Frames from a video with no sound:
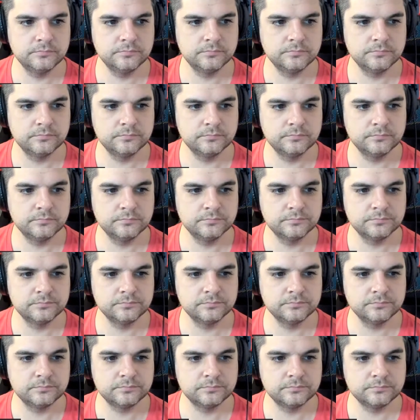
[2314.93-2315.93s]

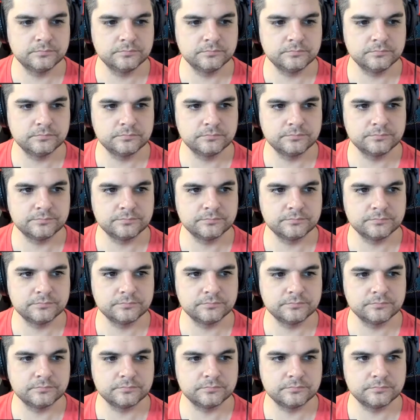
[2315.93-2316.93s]

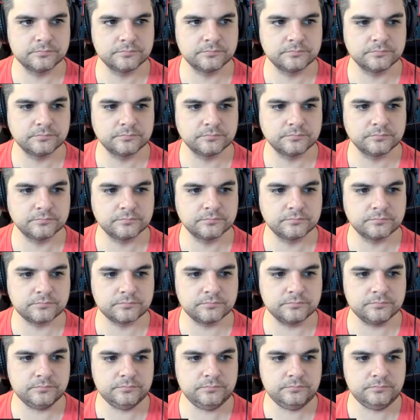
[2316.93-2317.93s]

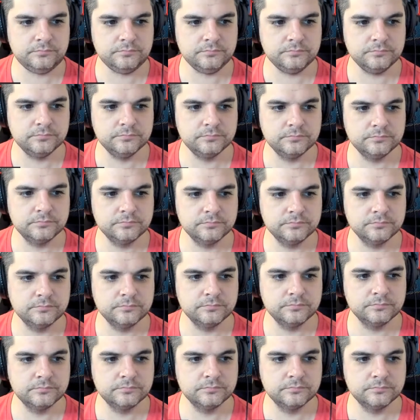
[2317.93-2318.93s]

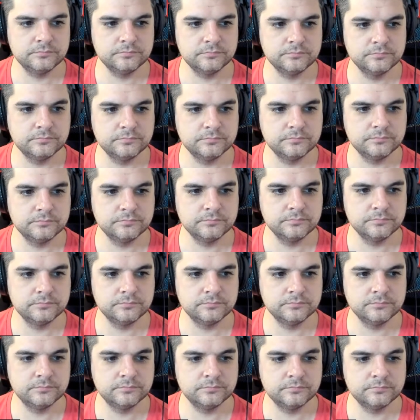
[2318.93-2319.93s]

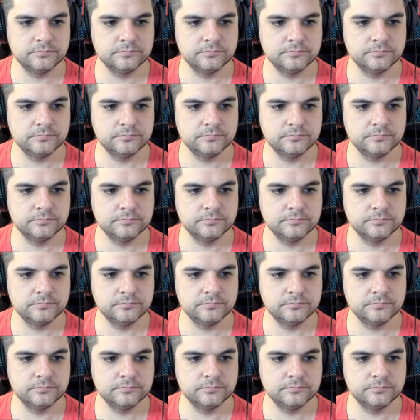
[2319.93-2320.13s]
This person isn't speaking.